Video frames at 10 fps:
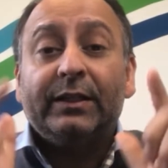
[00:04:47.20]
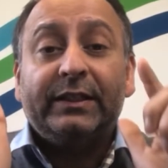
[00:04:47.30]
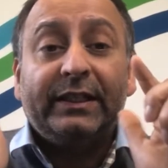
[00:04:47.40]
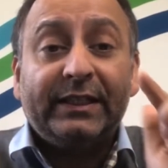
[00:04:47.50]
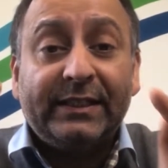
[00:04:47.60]

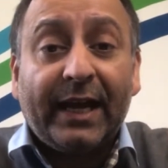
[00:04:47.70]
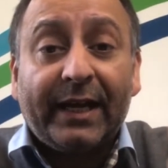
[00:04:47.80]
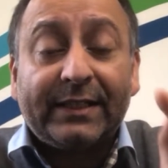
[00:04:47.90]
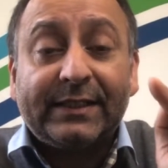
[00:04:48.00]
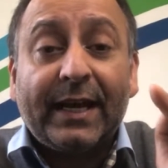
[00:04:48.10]
The
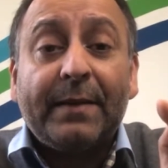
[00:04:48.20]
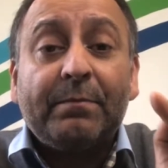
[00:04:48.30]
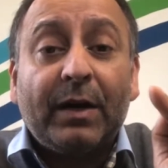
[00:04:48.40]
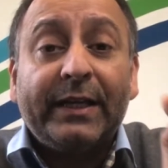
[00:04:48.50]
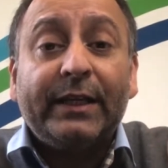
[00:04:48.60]
exact same
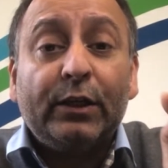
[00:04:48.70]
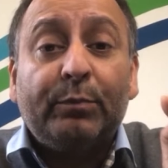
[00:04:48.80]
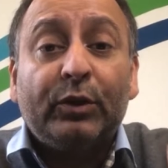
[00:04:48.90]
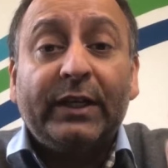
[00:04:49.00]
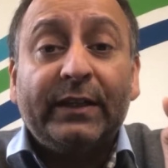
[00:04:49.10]
money that you
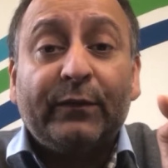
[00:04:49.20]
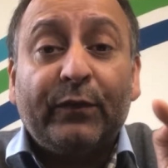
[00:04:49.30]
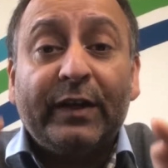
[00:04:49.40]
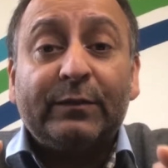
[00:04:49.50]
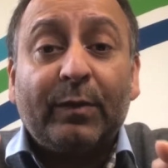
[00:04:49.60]
put in the
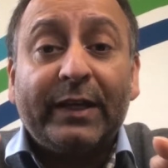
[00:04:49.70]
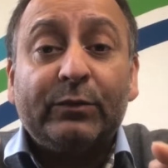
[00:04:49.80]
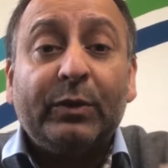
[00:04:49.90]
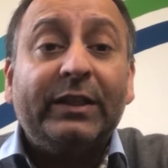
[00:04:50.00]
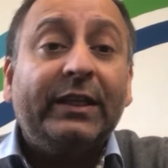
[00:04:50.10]
first place
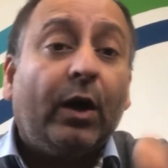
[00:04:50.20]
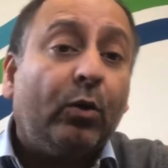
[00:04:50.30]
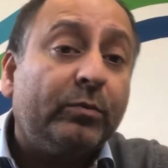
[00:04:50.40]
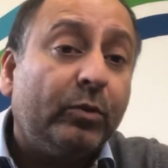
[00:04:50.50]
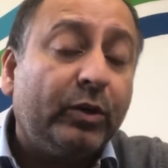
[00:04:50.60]
with the
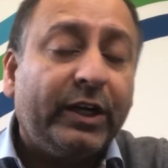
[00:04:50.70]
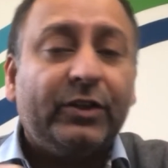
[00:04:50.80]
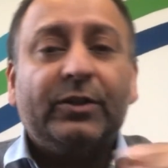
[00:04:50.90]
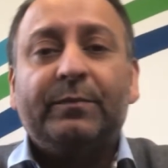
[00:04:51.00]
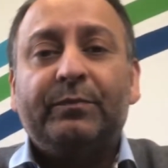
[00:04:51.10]
old
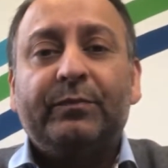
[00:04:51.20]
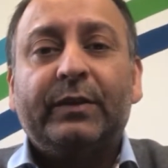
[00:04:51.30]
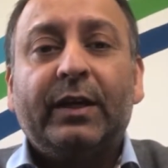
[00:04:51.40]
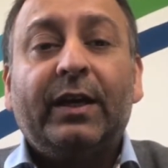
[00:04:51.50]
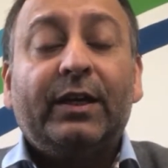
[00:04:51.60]
mortgage.
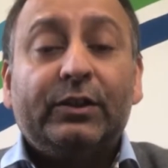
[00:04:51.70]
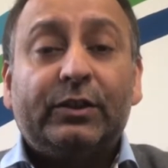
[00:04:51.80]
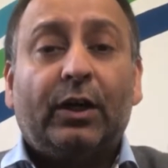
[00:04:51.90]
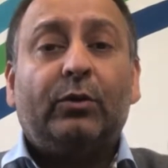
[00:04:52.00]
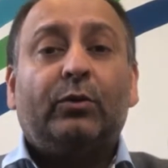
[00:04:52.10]

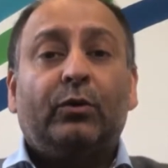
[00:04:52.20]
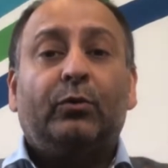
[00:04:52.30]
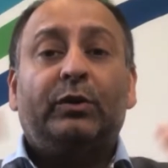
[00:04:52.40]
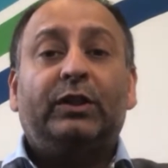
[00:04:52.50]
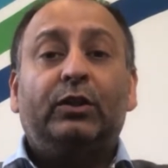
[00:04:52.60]
So,
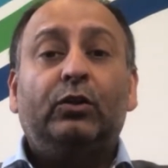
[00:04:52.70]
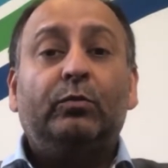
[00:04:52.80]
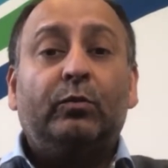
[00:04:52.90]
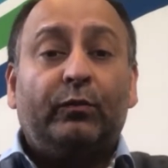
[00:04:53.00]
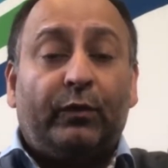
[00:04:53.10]
with the
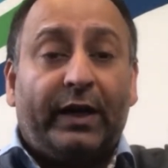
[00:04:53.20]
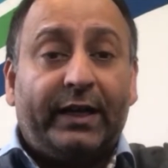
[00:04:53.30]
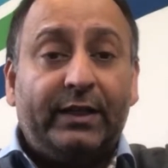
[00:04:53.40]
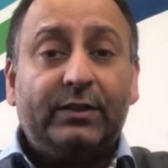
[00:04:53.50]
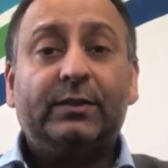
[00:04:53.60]
new
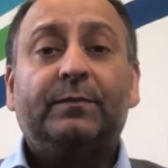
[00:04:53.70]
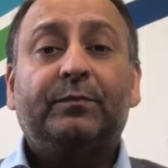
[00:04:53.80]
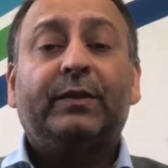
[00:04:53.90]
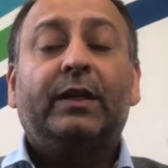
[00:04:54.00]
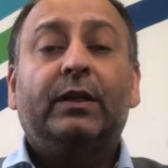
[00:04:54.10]
finance,
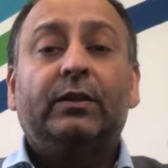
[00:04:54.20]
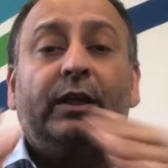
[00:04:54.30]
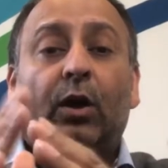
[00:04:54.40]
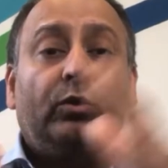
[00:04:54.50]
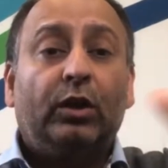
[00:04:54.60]

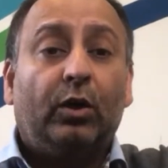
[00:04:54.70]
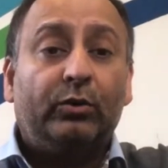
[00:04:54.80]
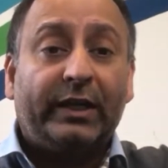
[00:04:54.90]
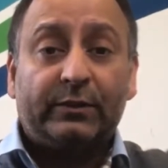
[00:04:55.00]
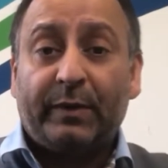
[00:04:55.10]
the old
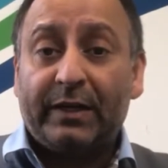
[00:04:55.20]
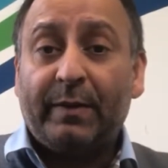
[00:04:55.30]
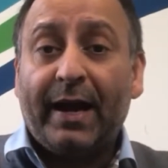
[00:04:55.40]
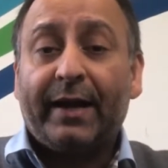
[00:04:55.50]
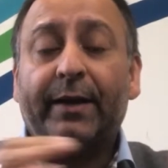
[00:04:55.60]
loan gets paid
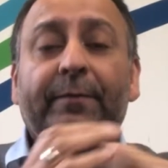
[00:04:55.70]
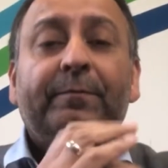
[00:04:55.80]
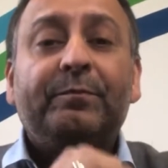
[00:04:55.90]
back.